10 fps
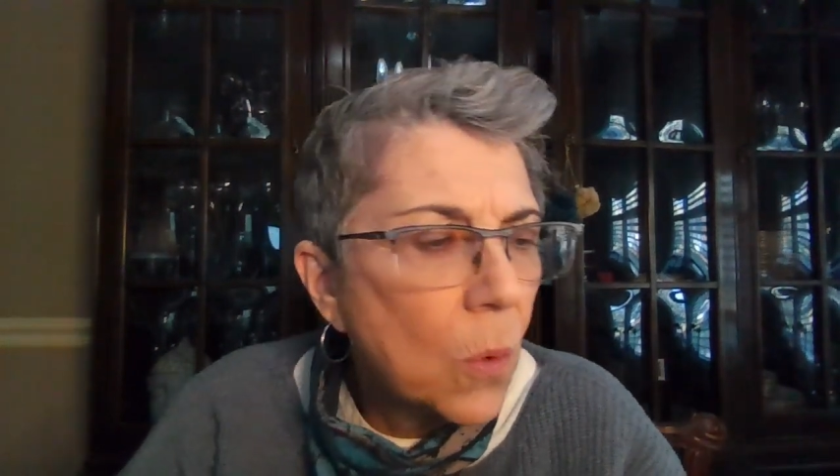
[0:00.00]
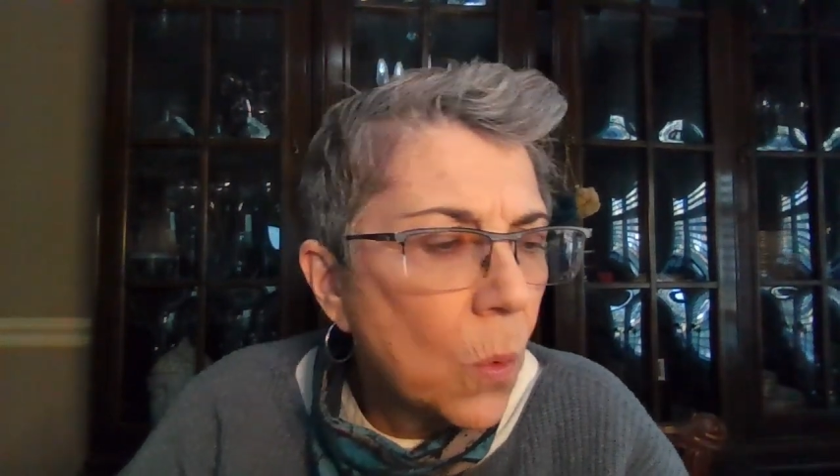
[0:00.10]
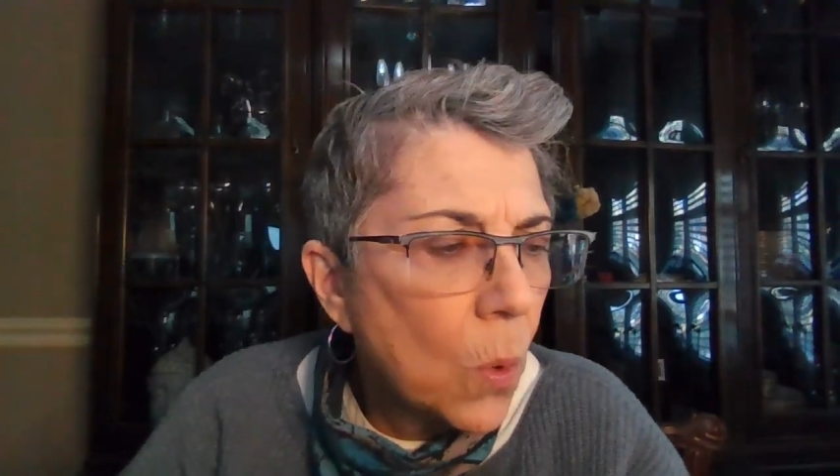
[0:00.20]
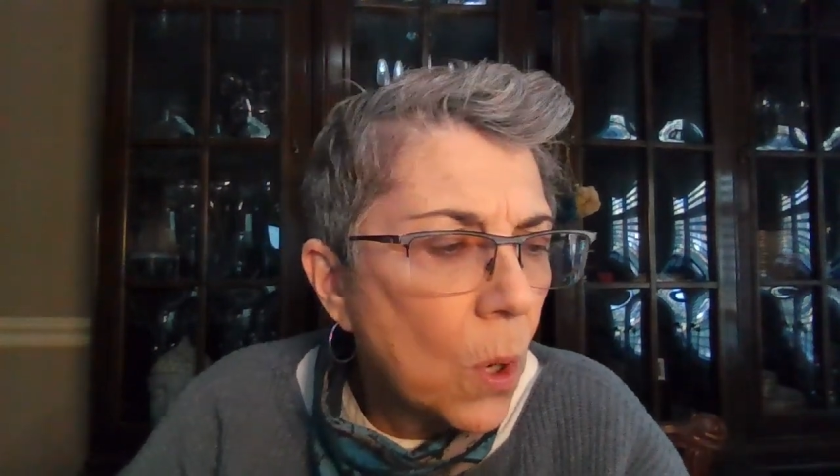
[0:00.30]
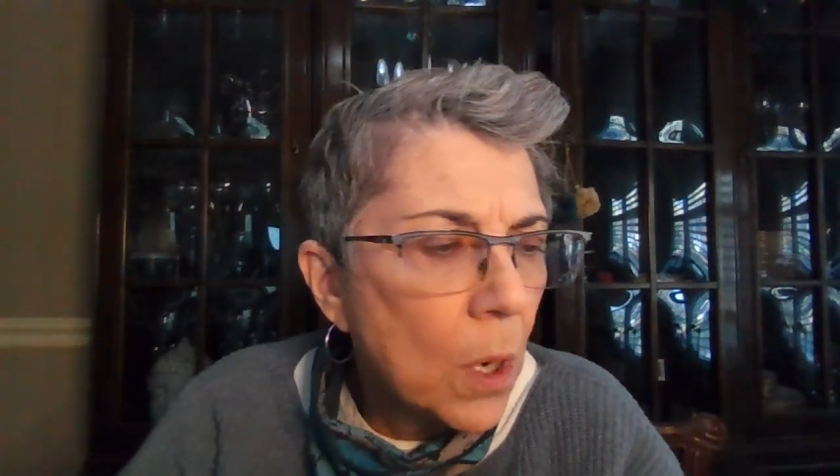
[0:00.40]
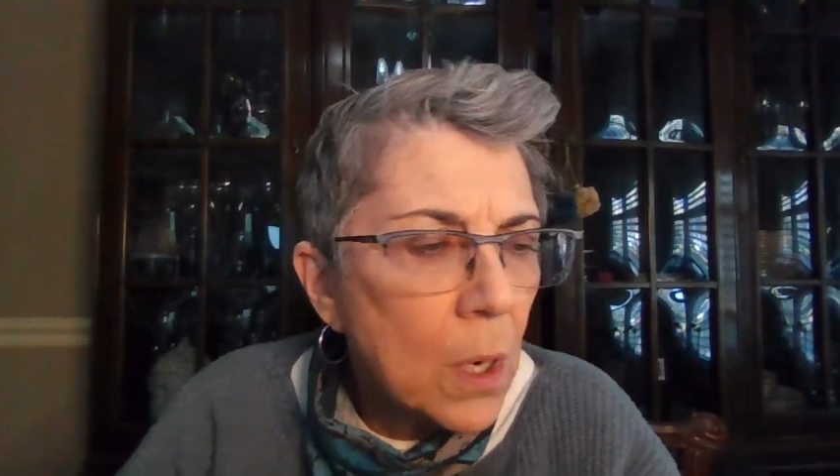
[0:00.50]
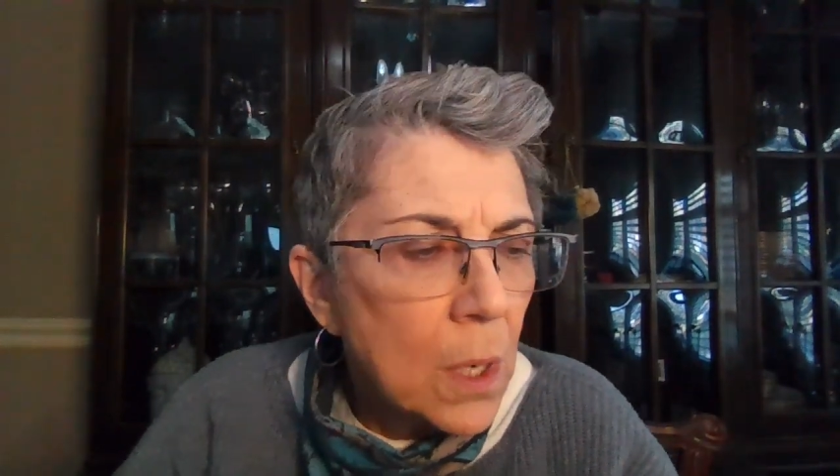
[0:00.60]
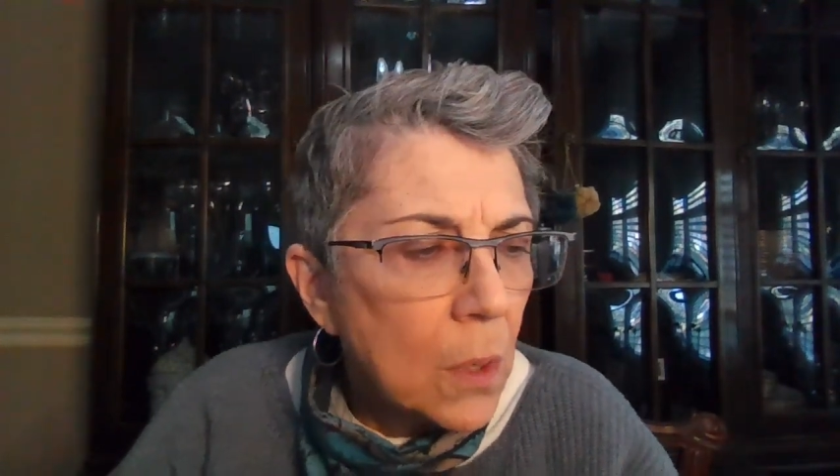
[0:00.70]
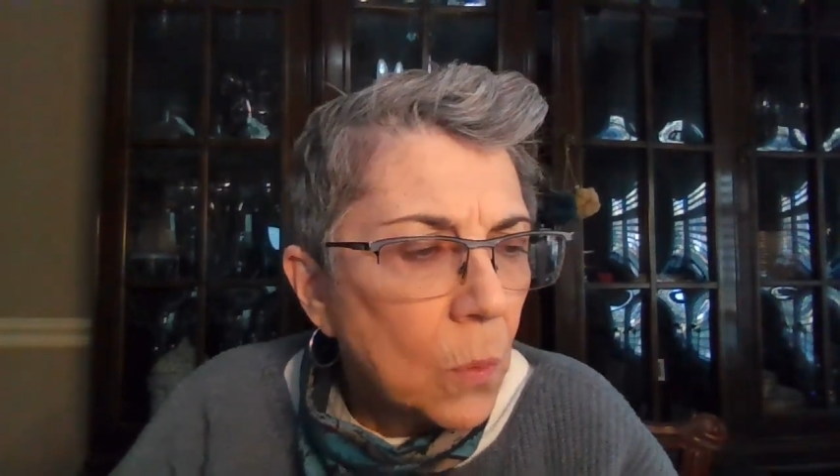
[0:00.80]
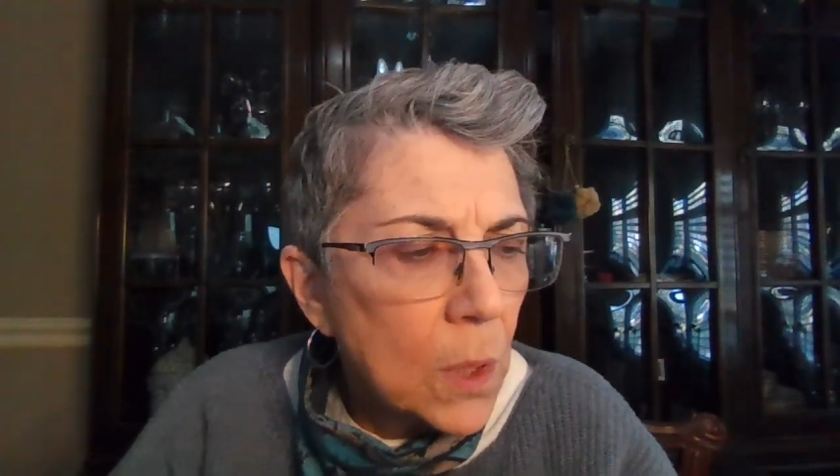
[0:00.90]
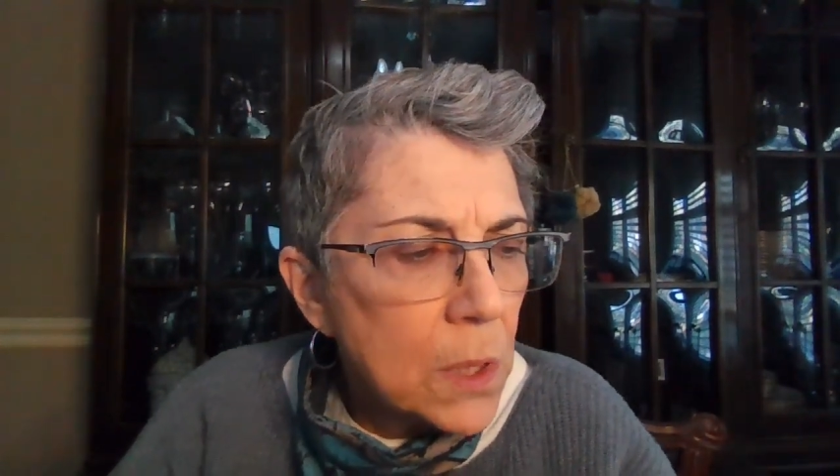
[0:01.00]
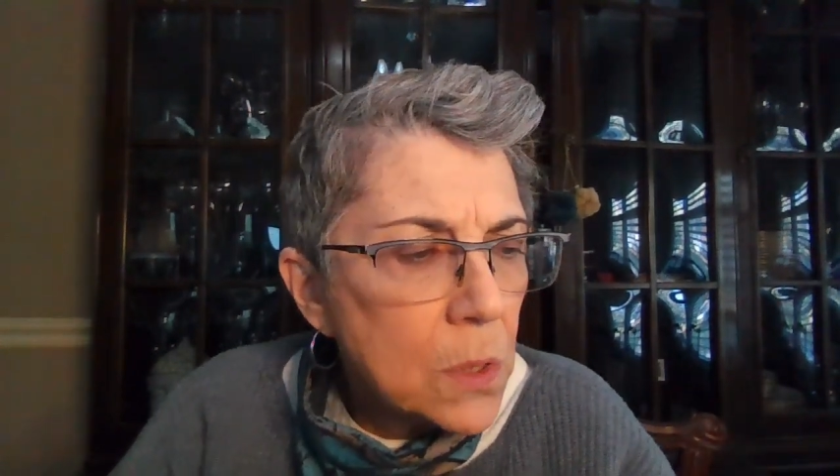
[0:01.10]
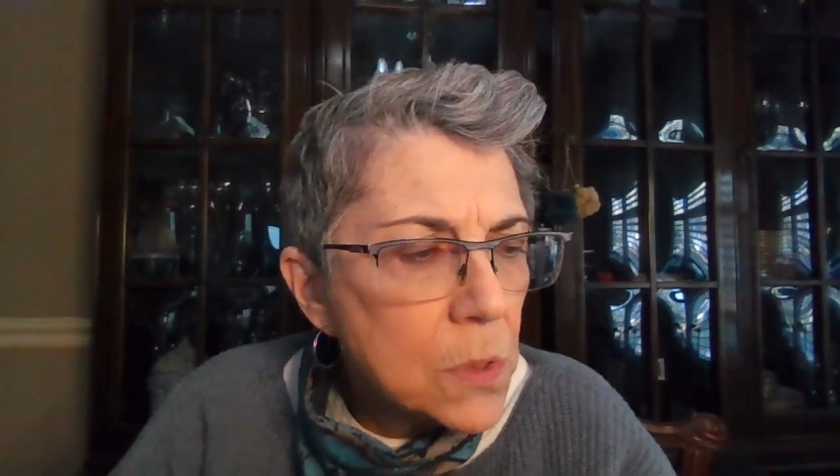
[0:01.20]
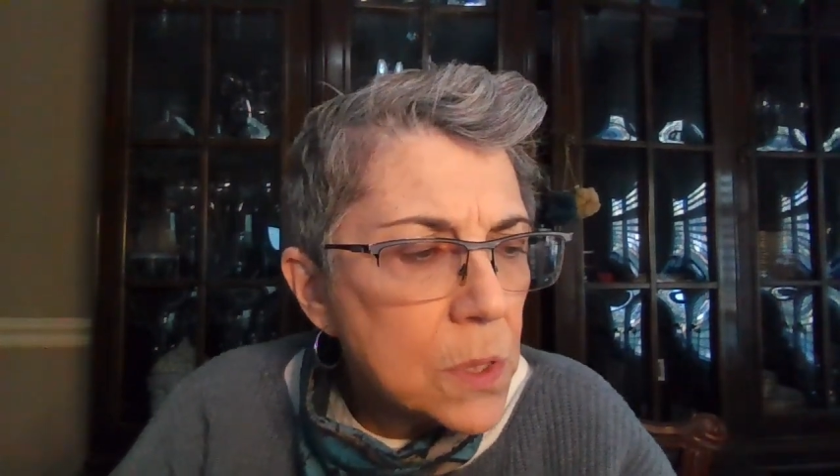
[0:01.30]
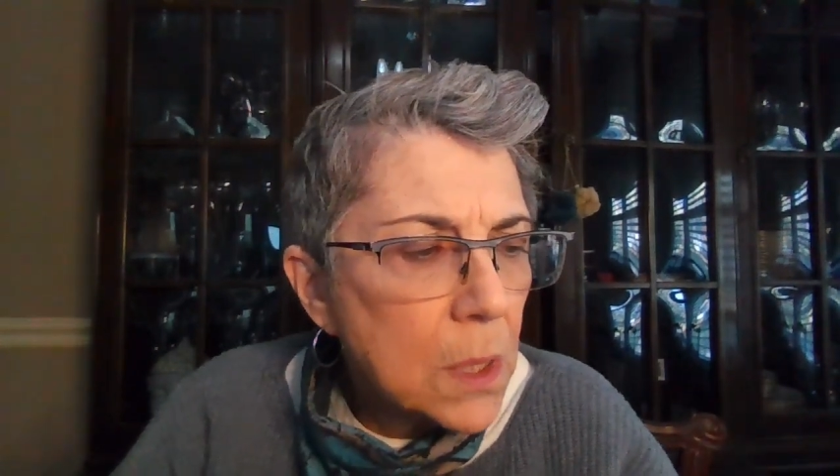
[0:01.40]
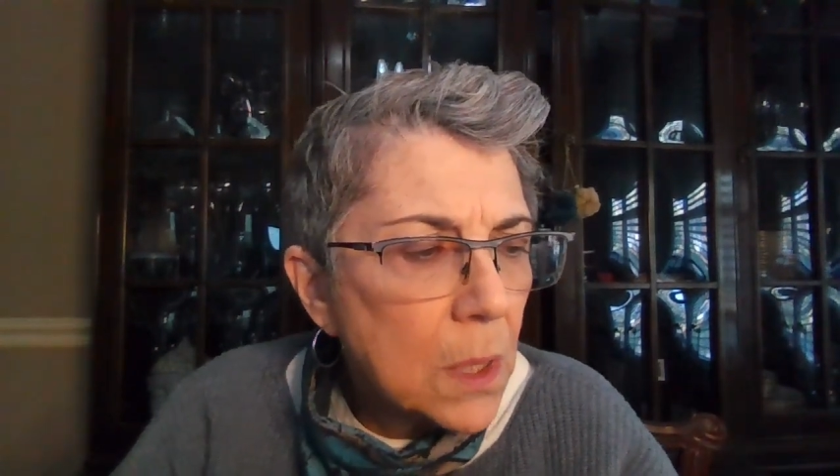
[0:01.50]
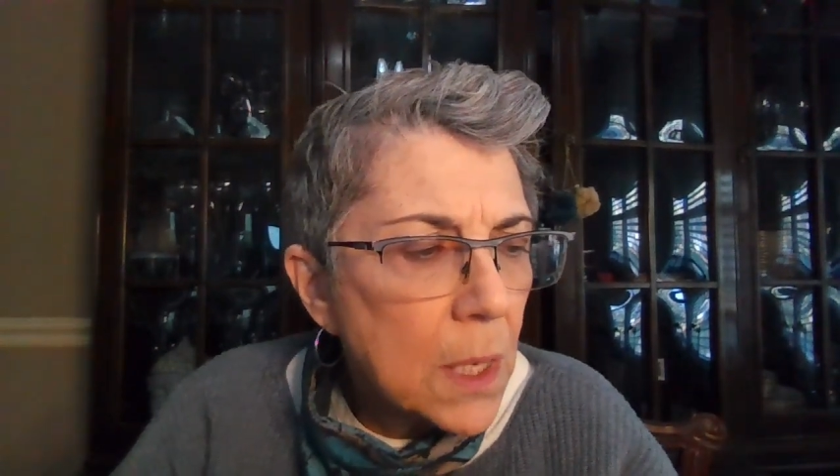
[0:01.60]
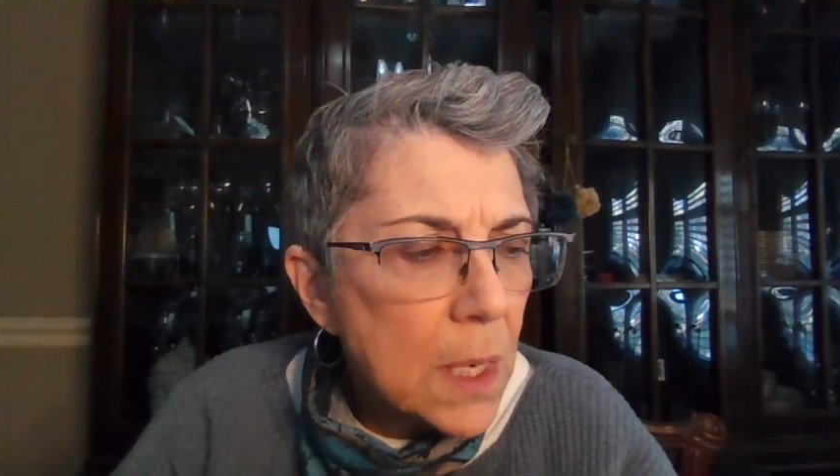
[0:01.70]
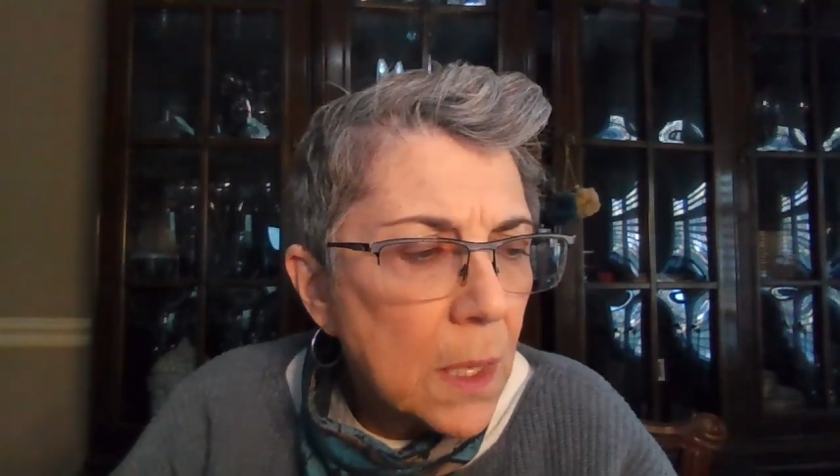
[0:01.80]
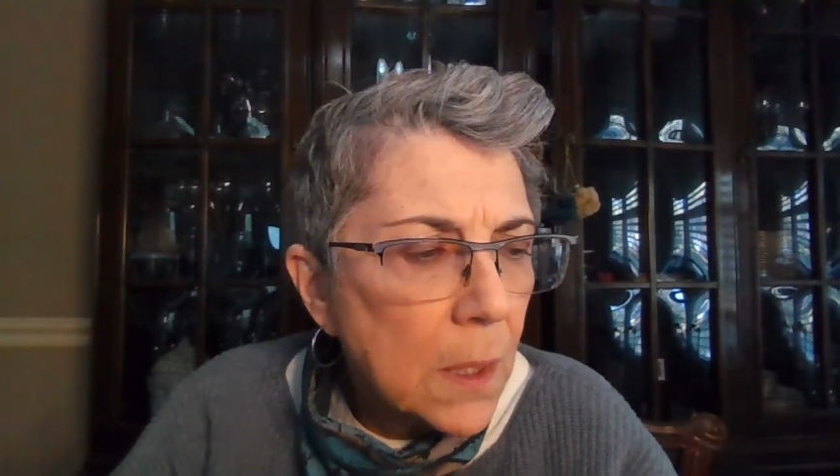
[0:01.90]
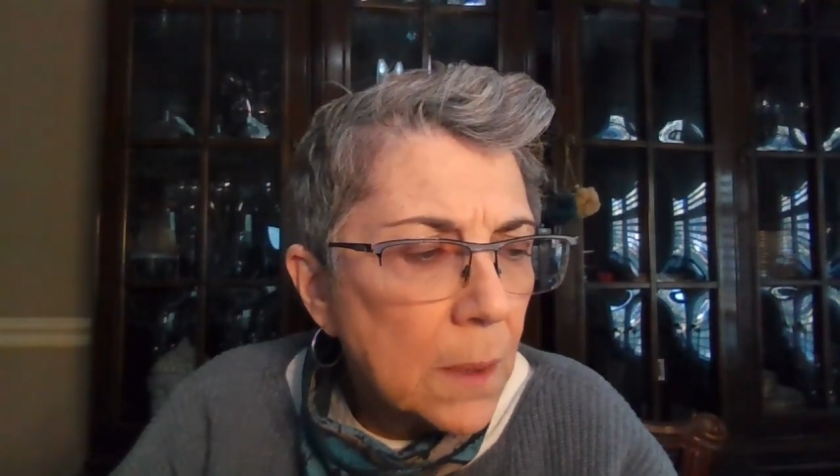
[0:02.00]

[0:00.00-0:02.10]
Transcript: or when you study